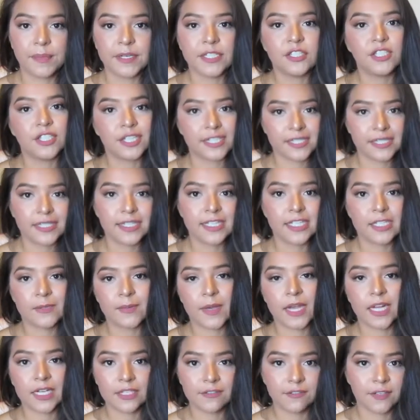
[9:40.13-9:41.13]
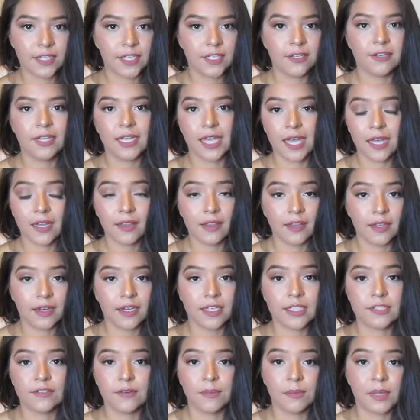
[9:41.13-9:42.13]
But just expect for you to get
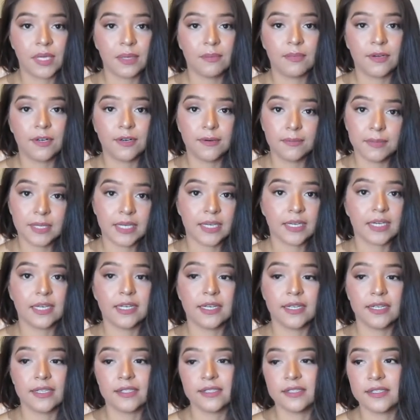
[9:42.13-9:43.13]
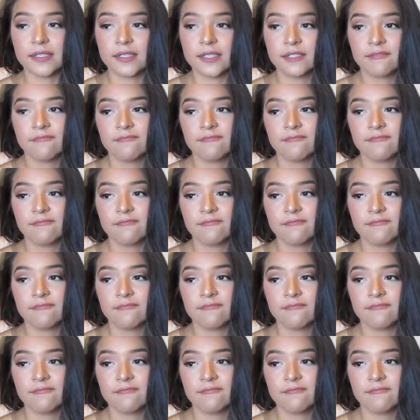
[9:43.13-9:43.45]
looks from people, because,